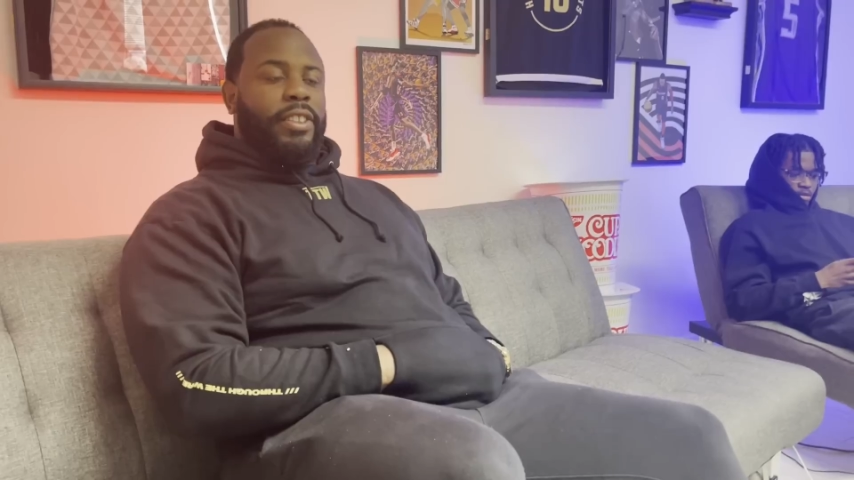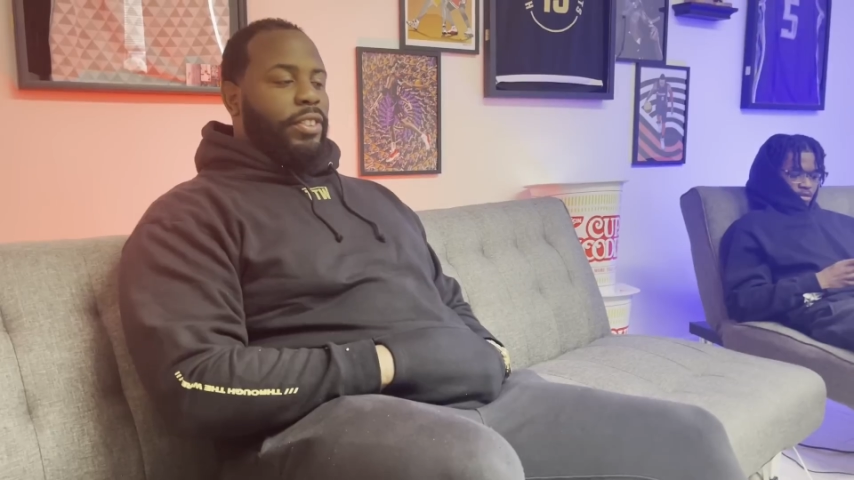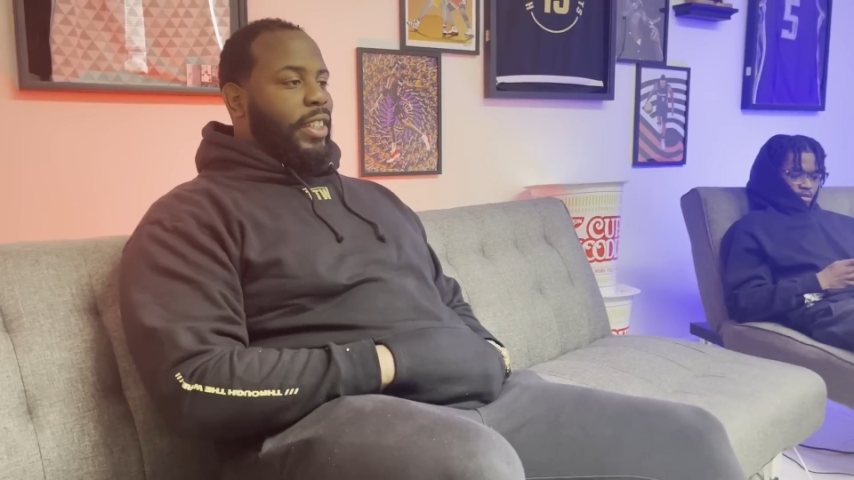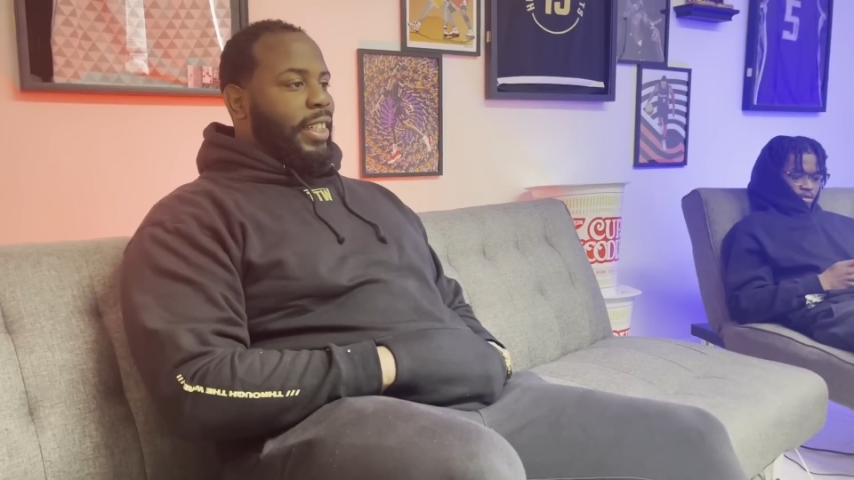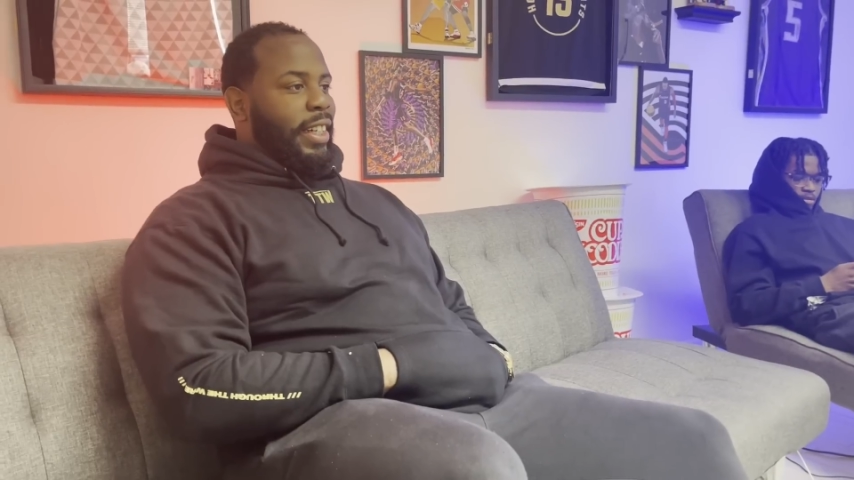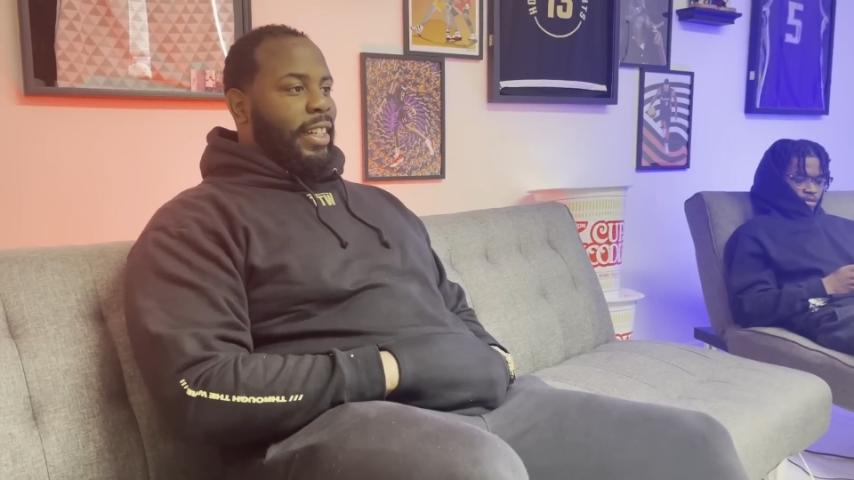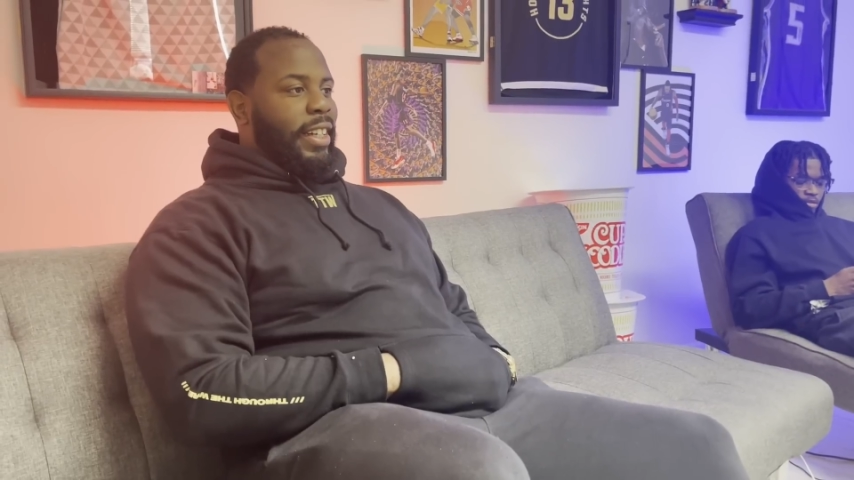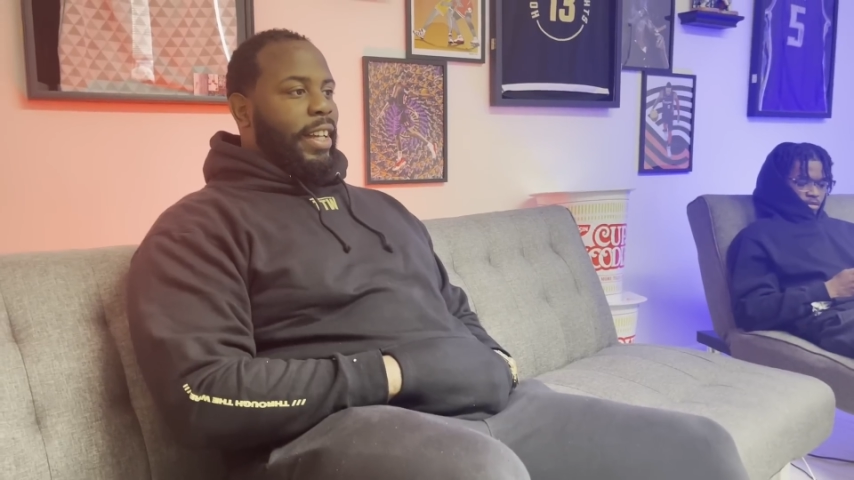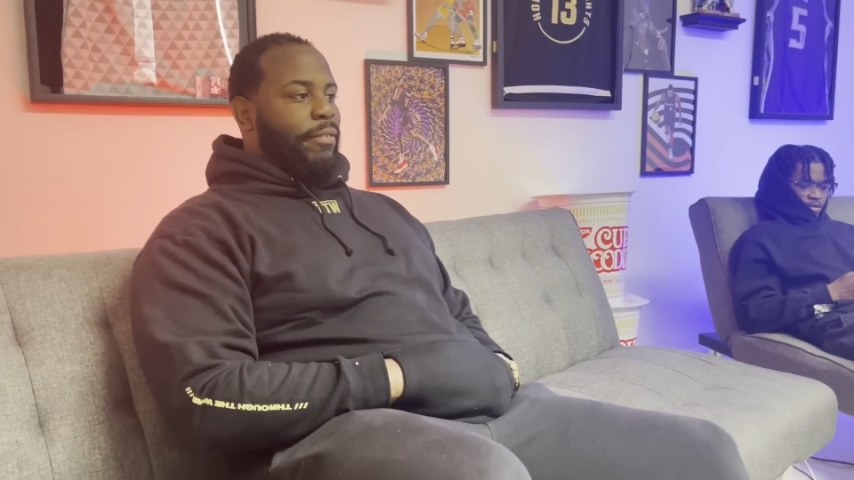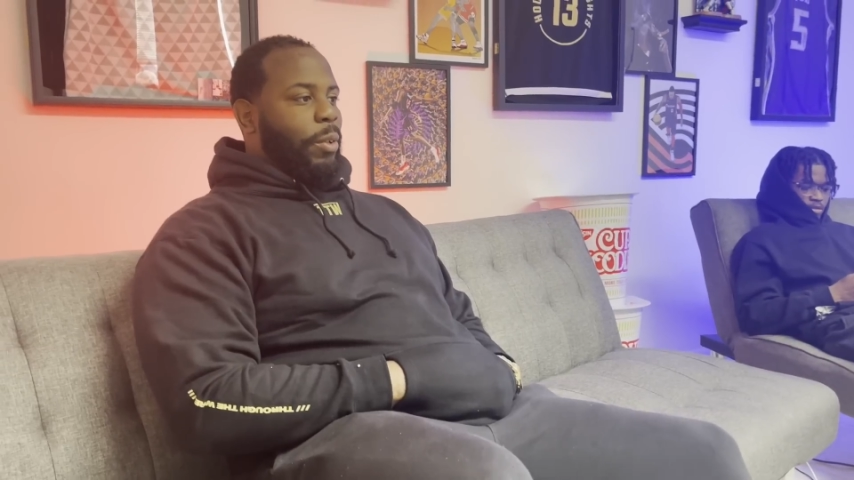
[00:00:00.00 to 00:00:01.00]
You got to get it in
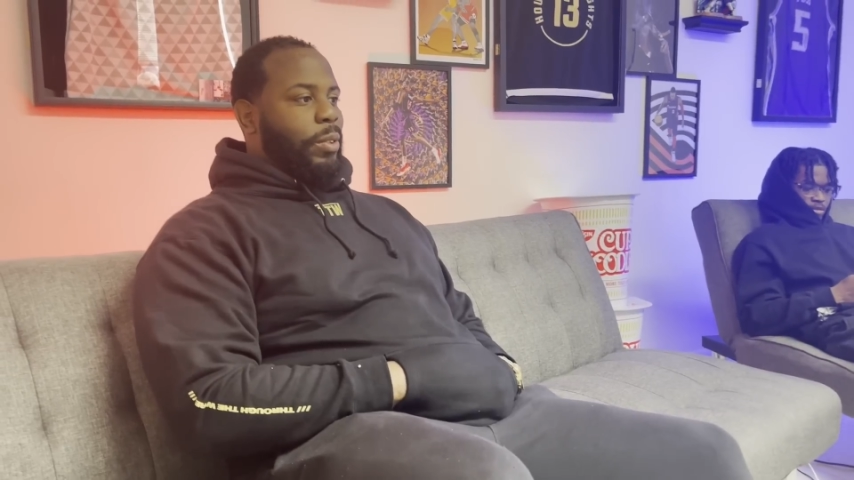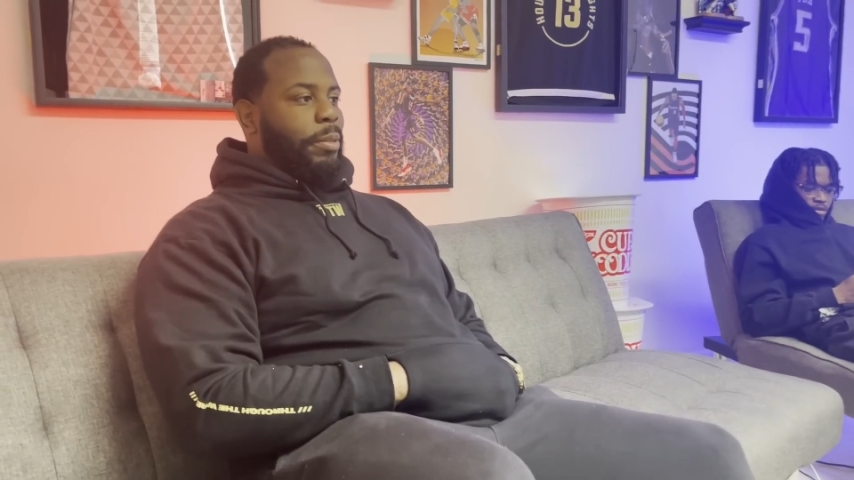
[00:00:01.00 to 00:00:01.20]
that first